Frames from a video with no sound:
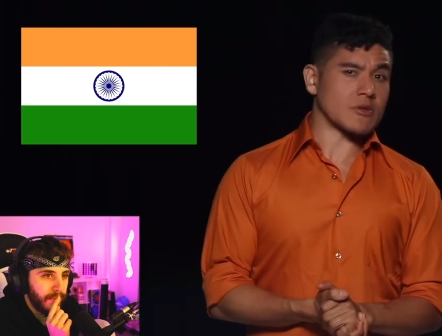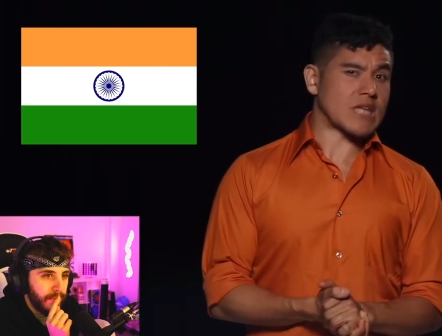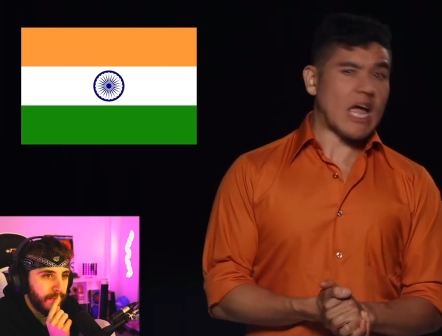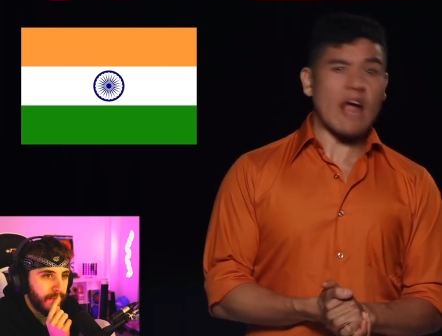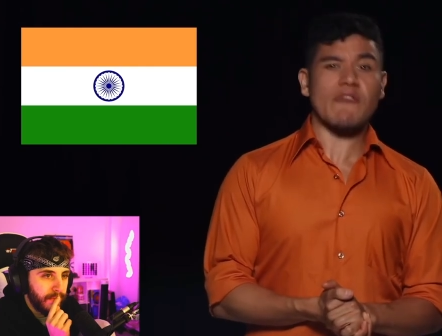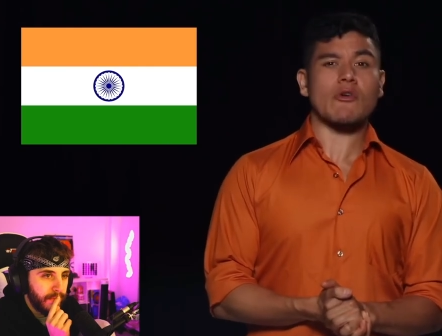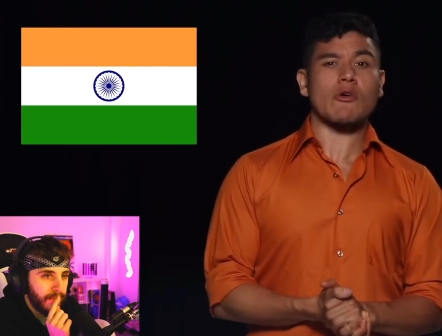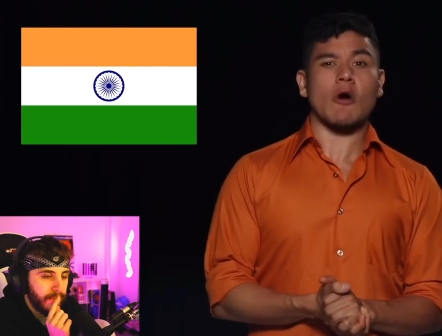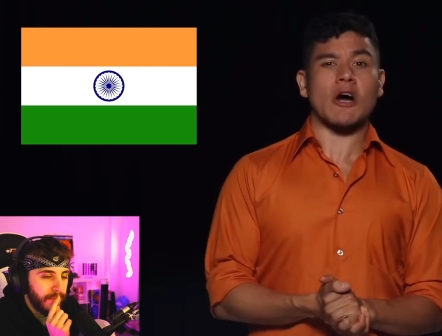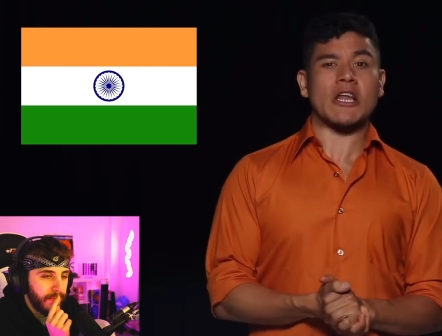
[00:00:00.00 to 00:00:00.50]
Speaker 1: to
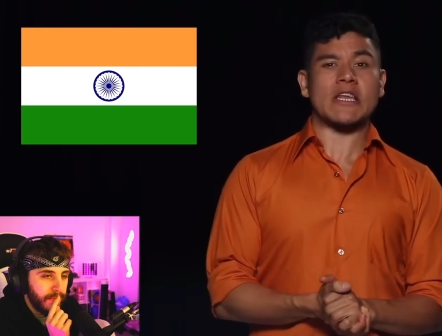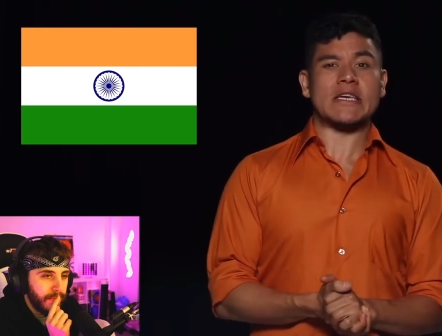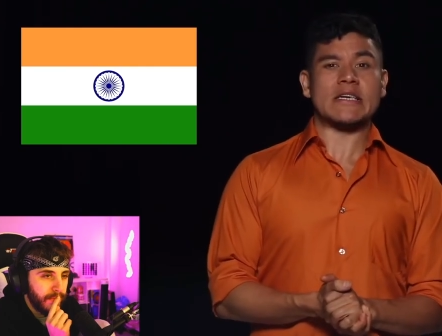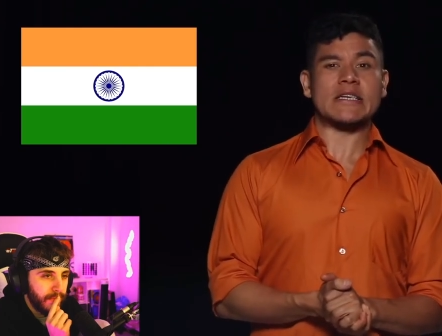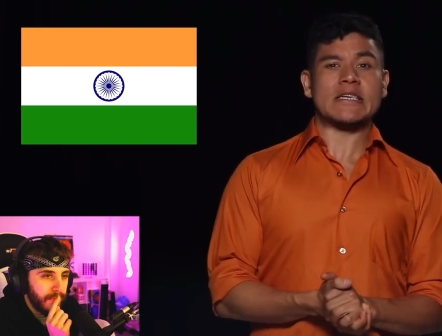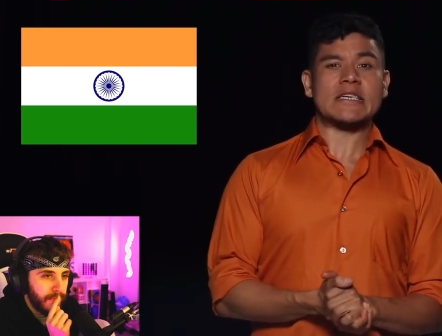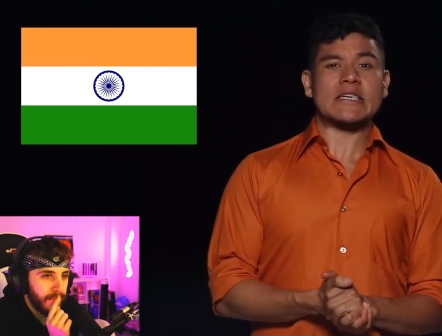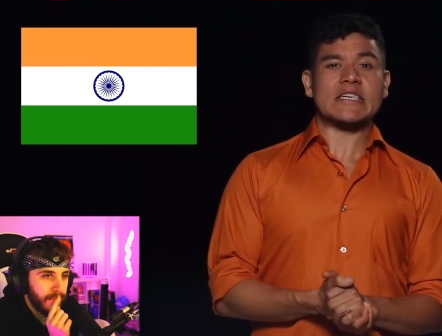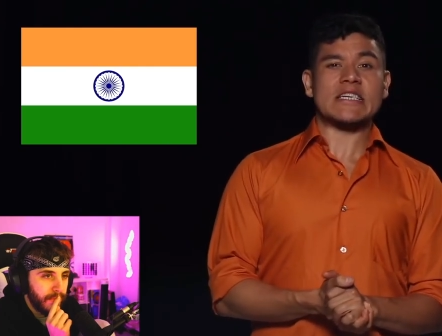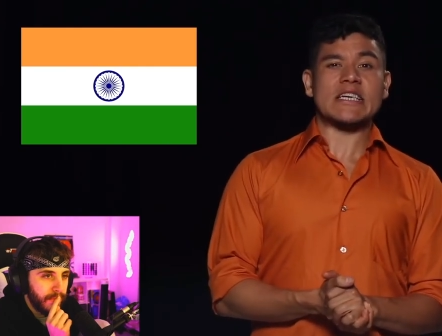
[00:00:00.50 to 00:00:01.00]
almost
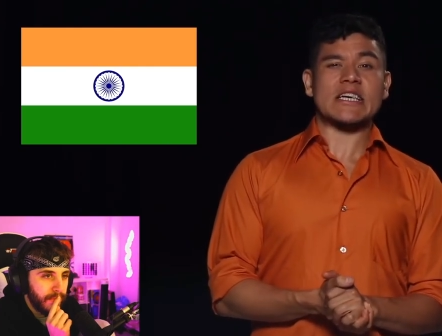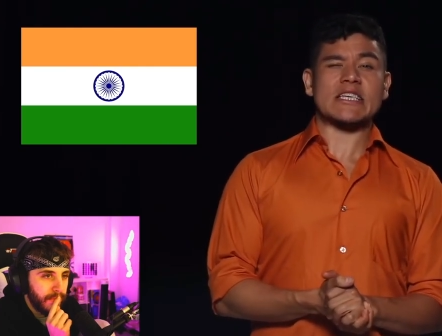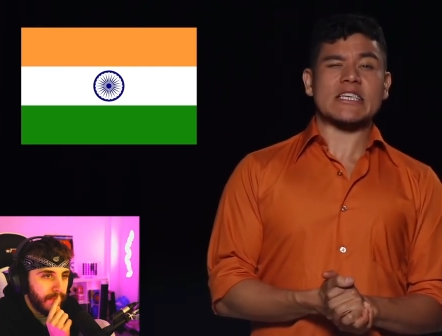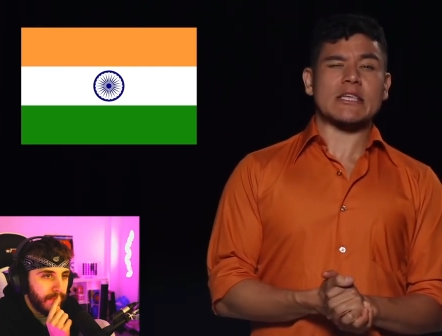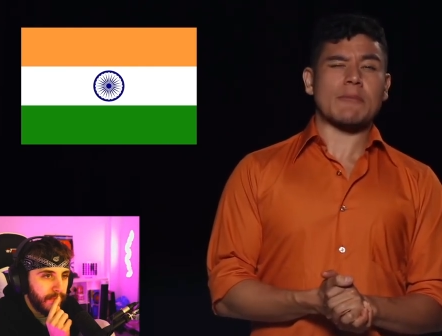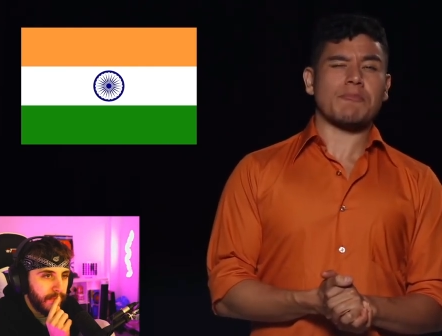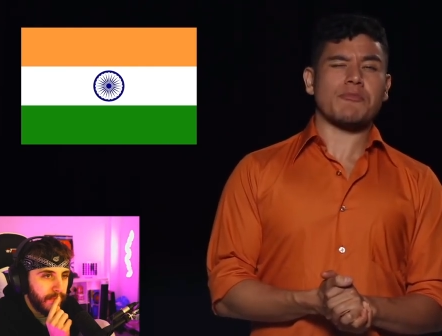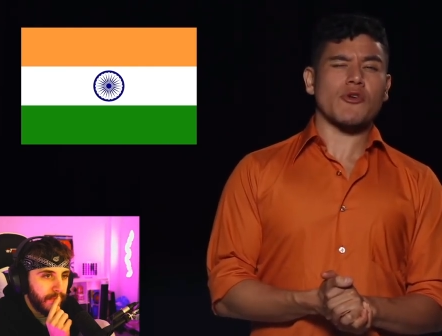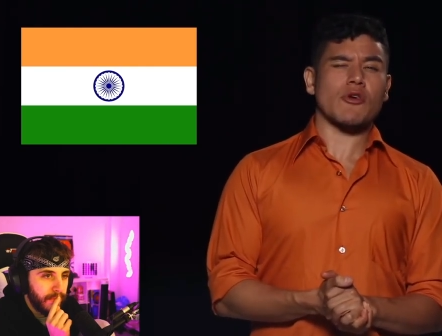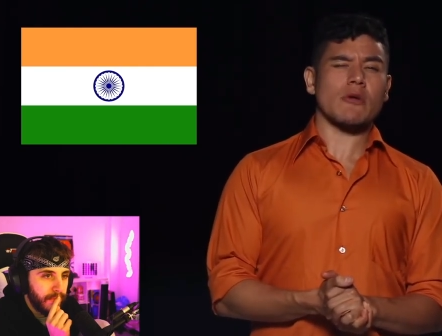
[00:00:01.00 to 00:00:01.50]
everyone,
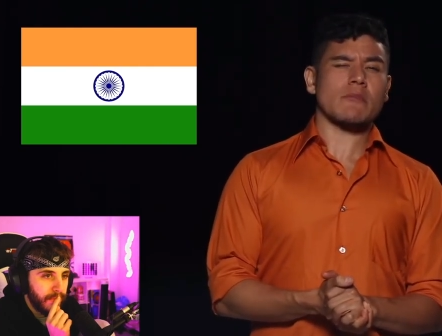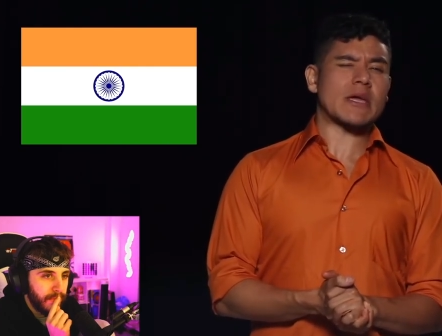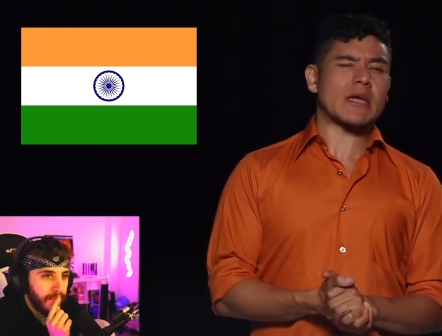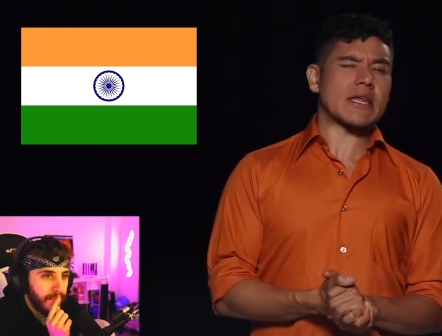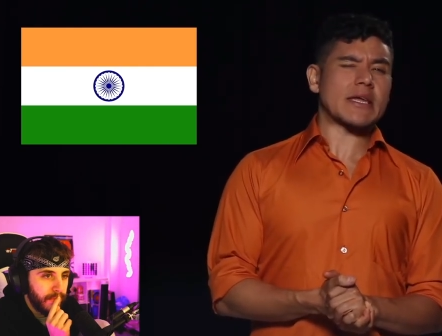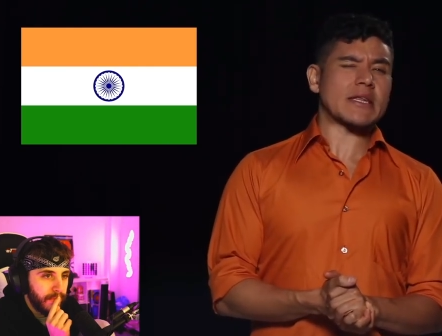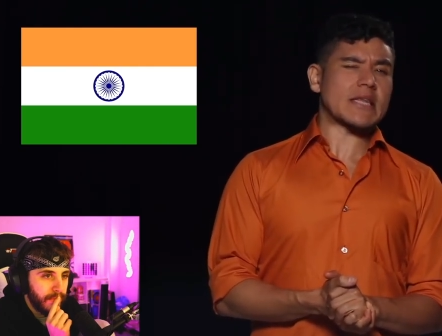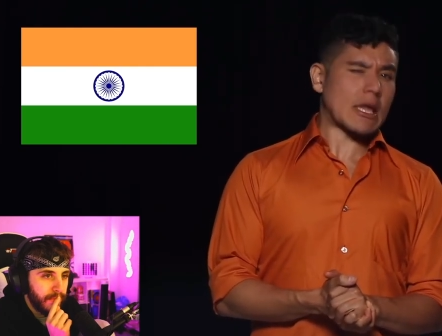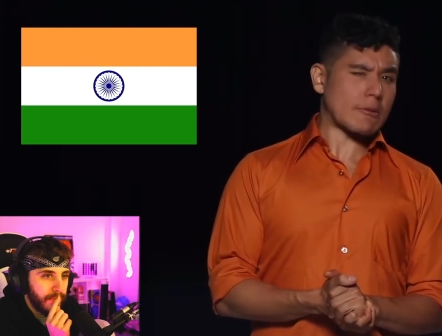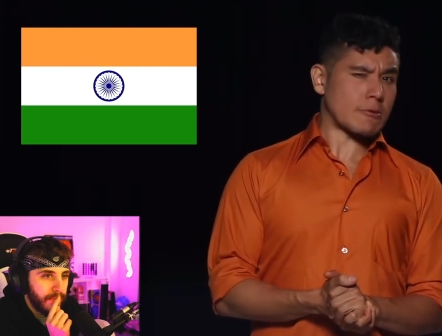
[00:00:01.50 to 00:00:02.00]
except their
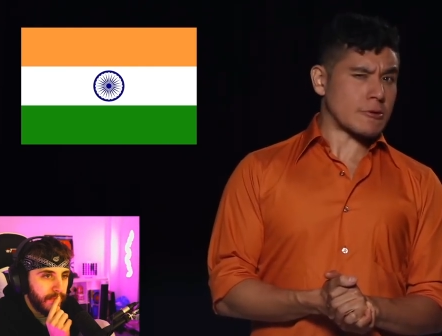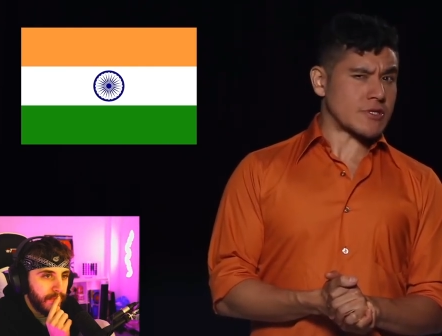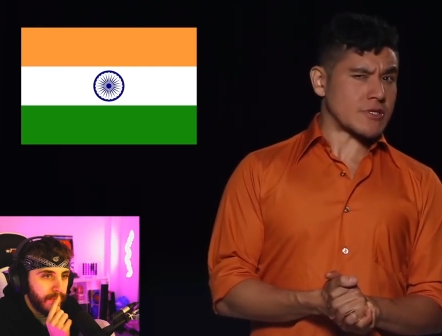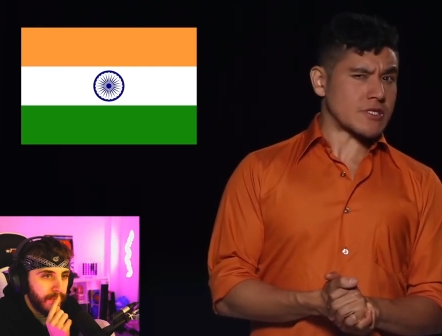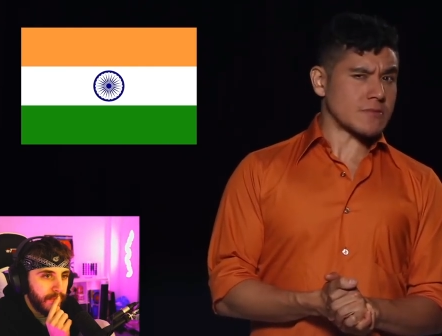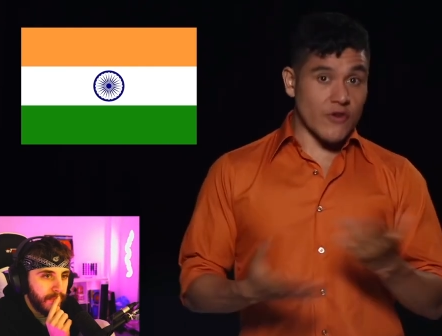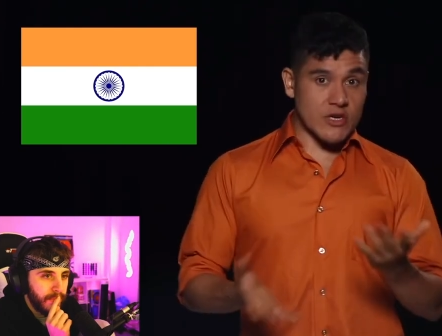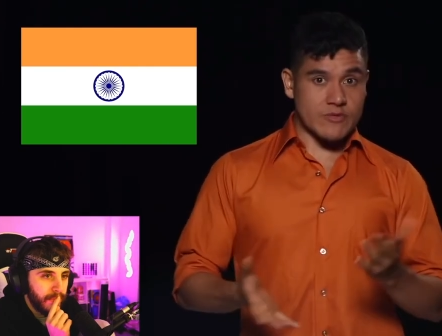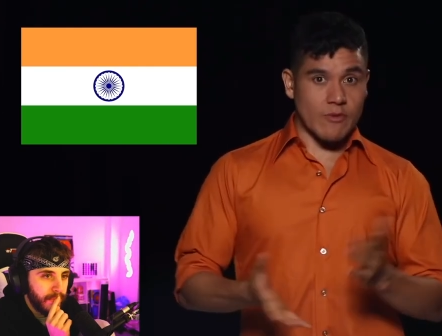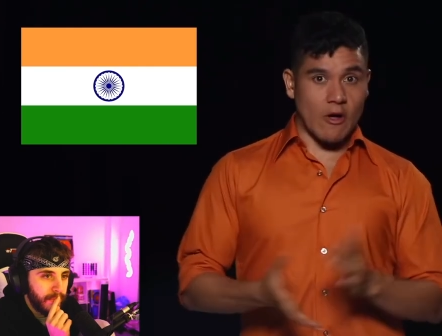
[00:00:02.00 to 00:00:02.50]
immediate
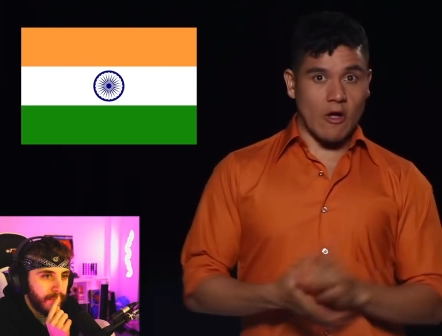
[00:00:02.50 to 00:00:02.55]
neighbors.